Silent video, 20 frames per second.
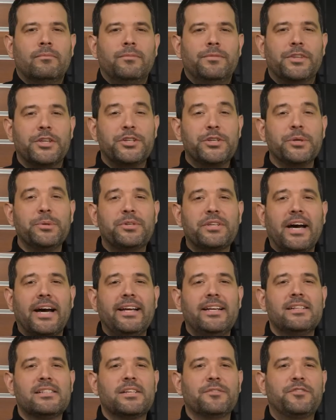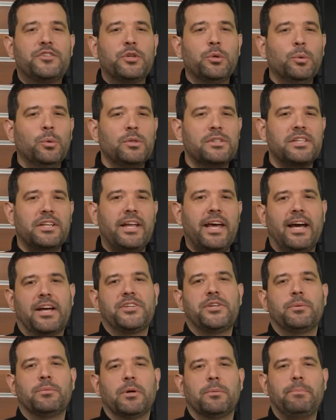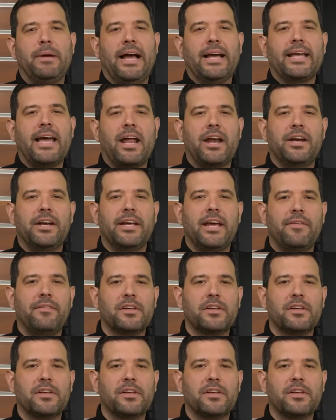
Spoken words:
The two titans of tools in action were back at it again